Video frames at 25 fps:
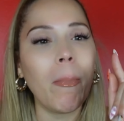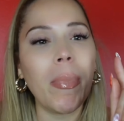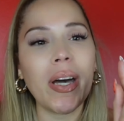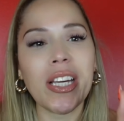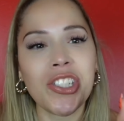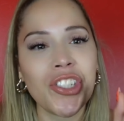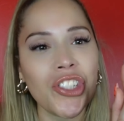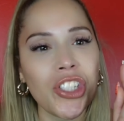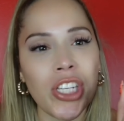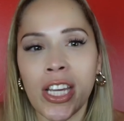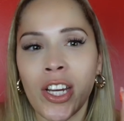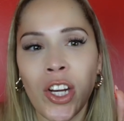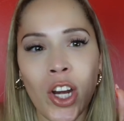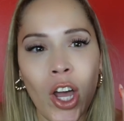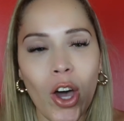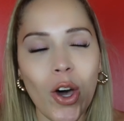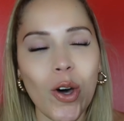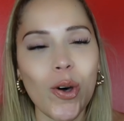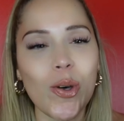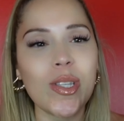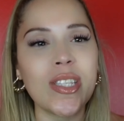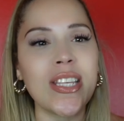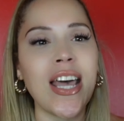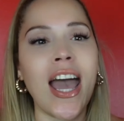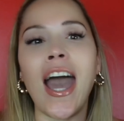But she
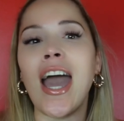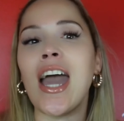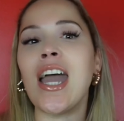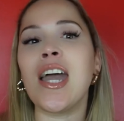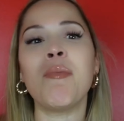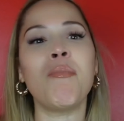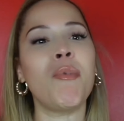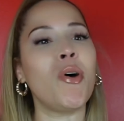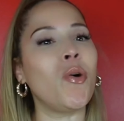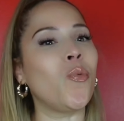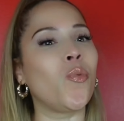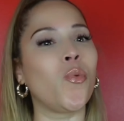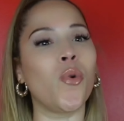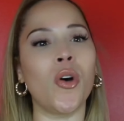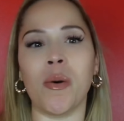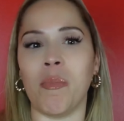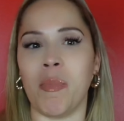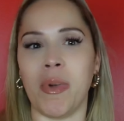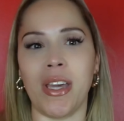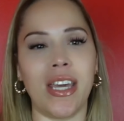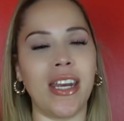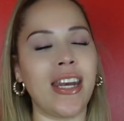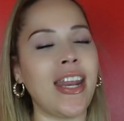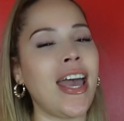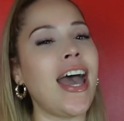knows I am a
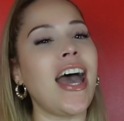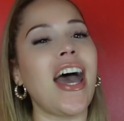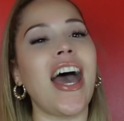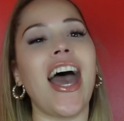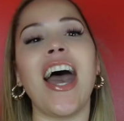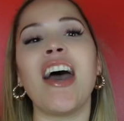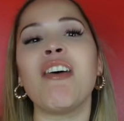woman.